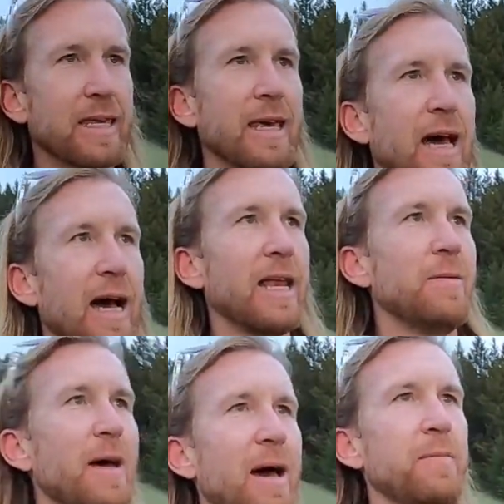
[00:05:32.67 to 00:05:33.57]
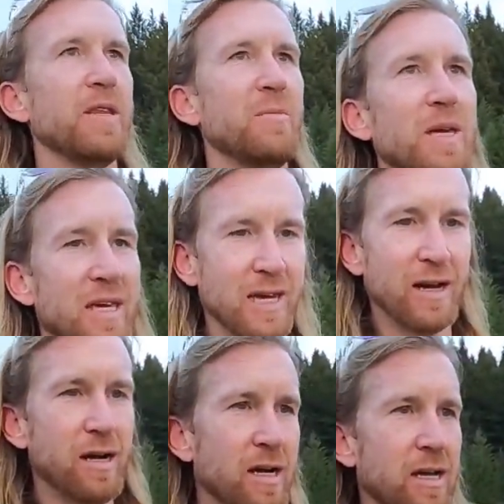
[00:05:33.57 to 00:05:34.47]
God, I'm happy to be
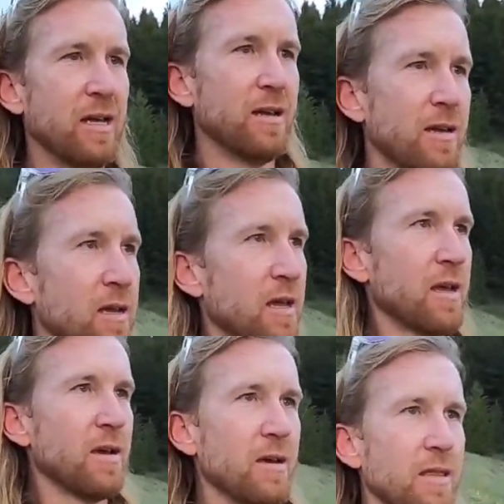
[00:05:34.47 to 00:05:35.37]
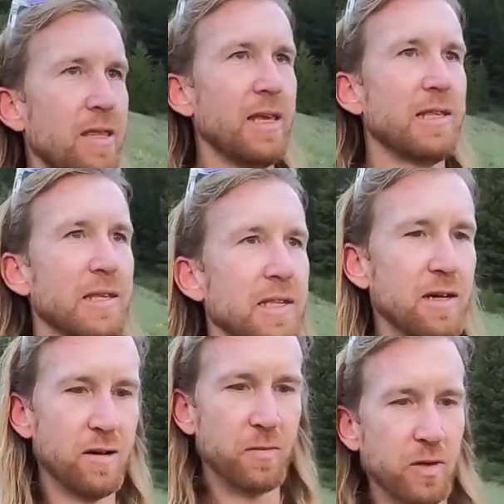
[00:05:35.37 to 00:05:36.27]
here. This is
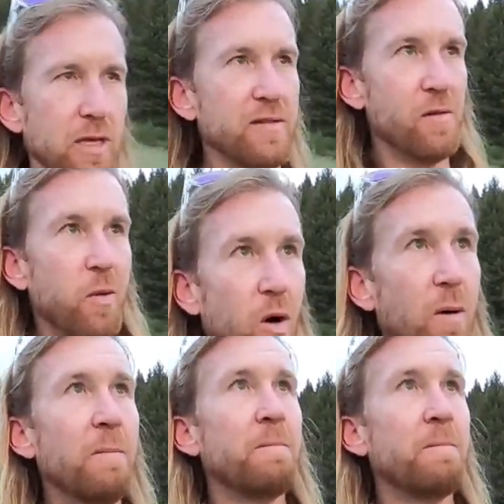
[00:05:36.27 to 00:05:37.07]
unbelievable.